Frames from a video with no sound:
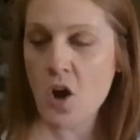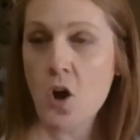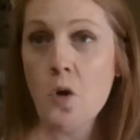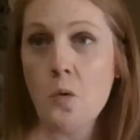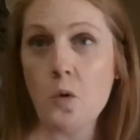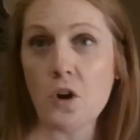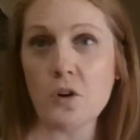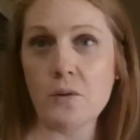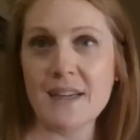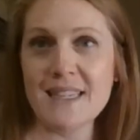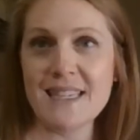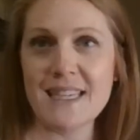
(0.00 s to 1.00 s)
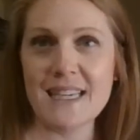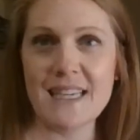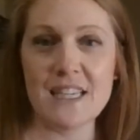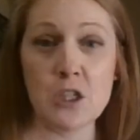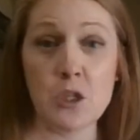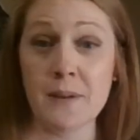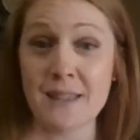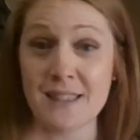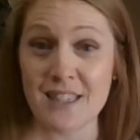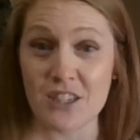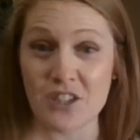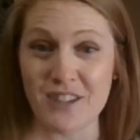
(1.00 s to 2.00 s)
we're going to get into
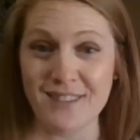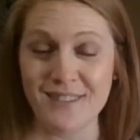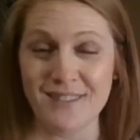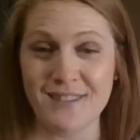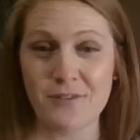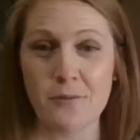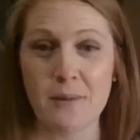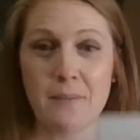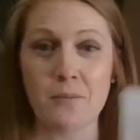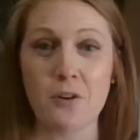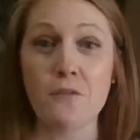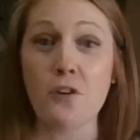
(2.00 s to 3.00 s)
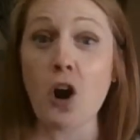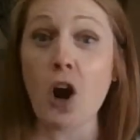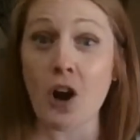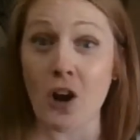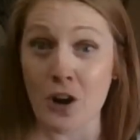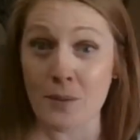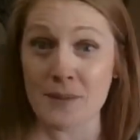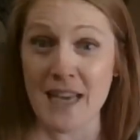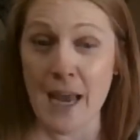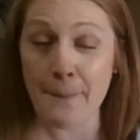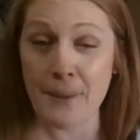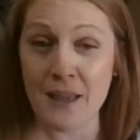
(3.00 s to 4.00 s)
position. Remember, for our arm
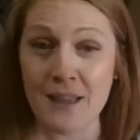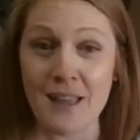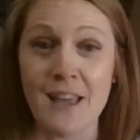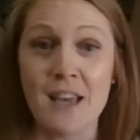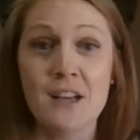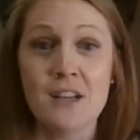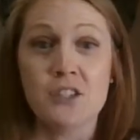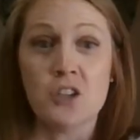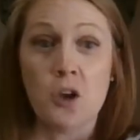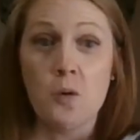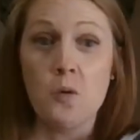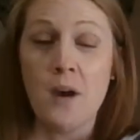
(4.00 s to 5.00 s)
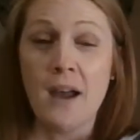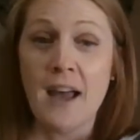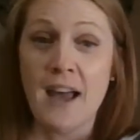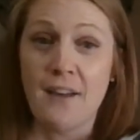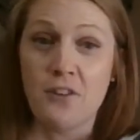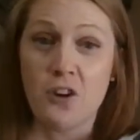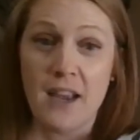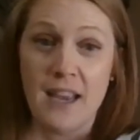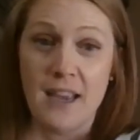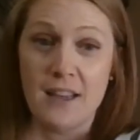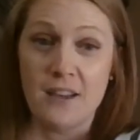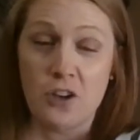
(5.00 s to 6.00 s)
tapping. So have
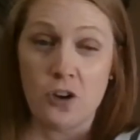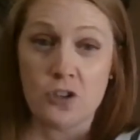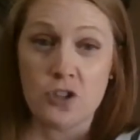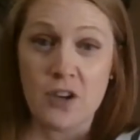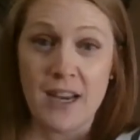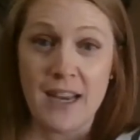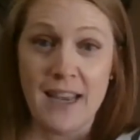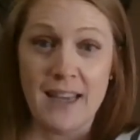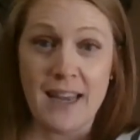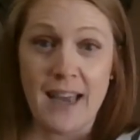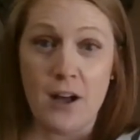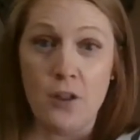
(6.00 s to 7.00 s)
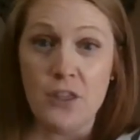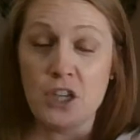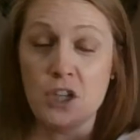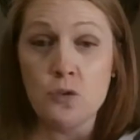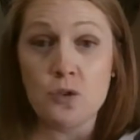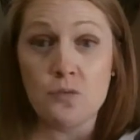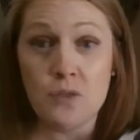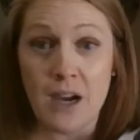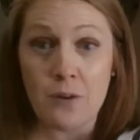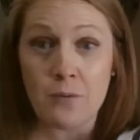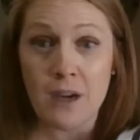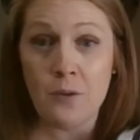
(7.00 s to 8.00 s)
your straight hand out that you do
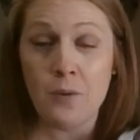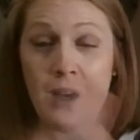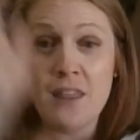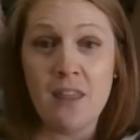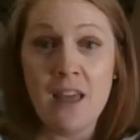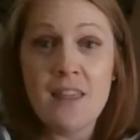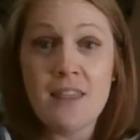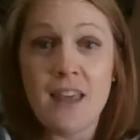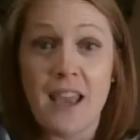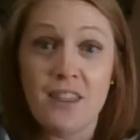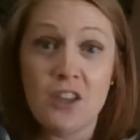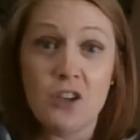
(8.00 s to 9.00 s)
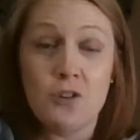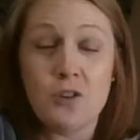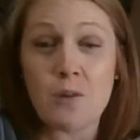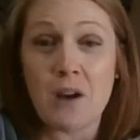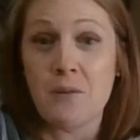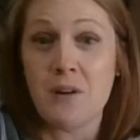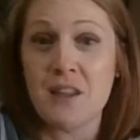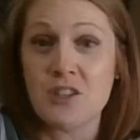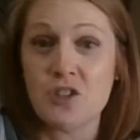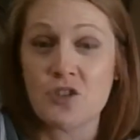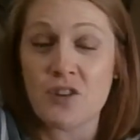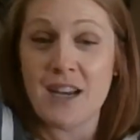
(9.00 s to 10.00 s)
not write with. The hand that you do write with is
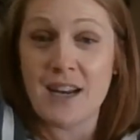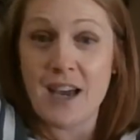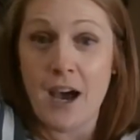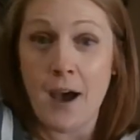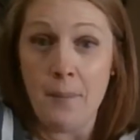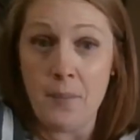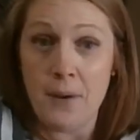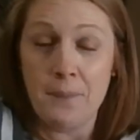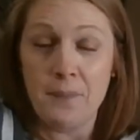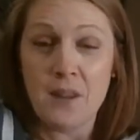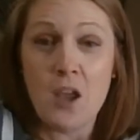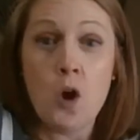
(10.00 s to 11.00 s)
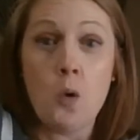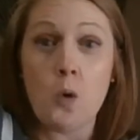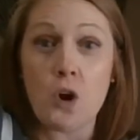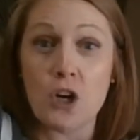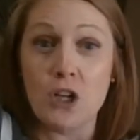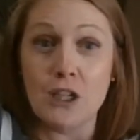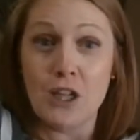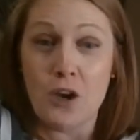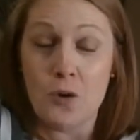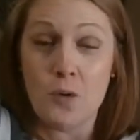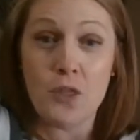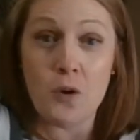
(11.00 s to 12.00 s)
straight up. We're going to
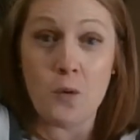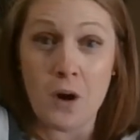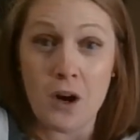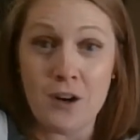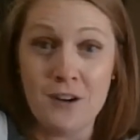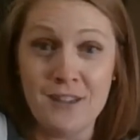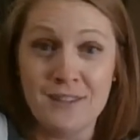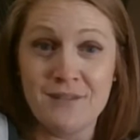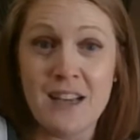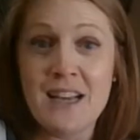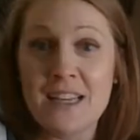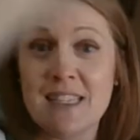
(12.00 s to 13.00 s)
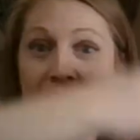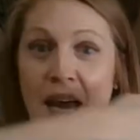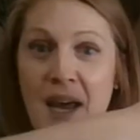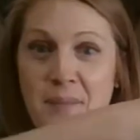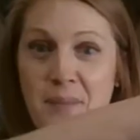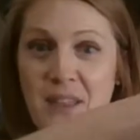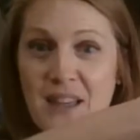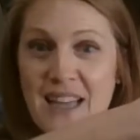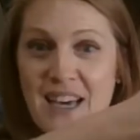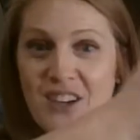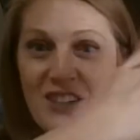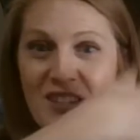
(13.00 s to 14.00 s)
load the word, tap the
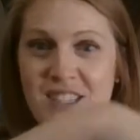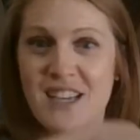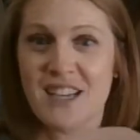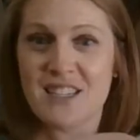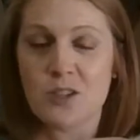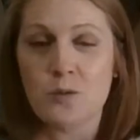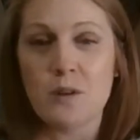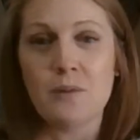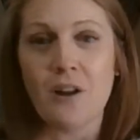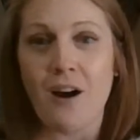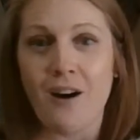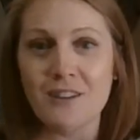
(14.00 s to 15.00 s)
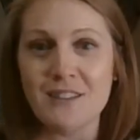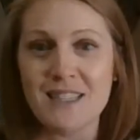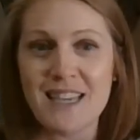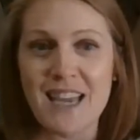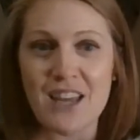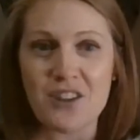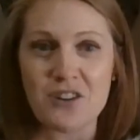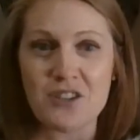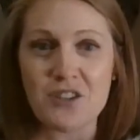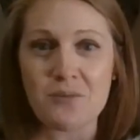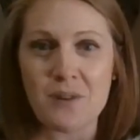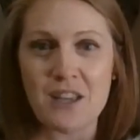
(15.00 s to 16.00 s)
letters, and sweep it all together
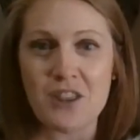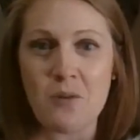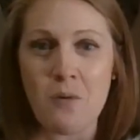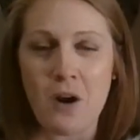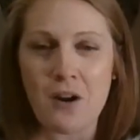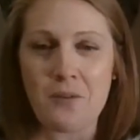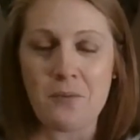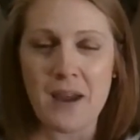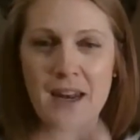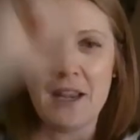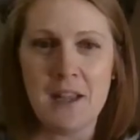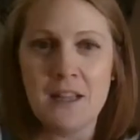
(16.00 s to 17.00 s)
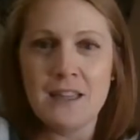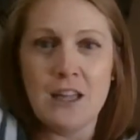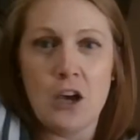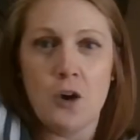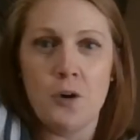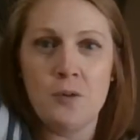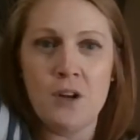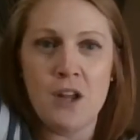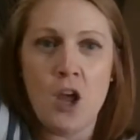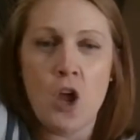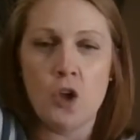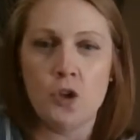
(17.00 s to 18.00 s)
to read the word. Ready? Load.
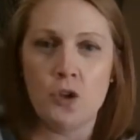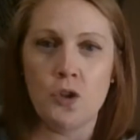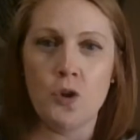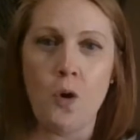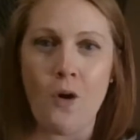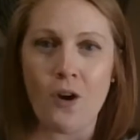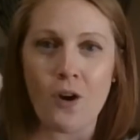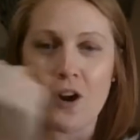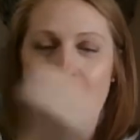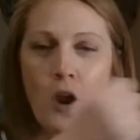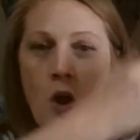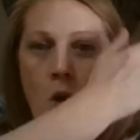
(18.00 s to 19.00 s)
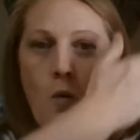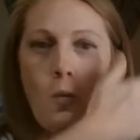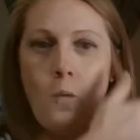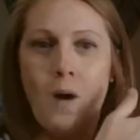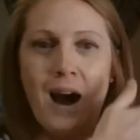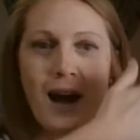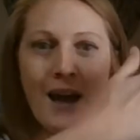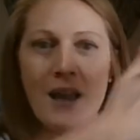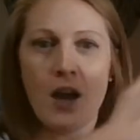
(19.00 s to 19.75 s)
Your. Y-O-U-R,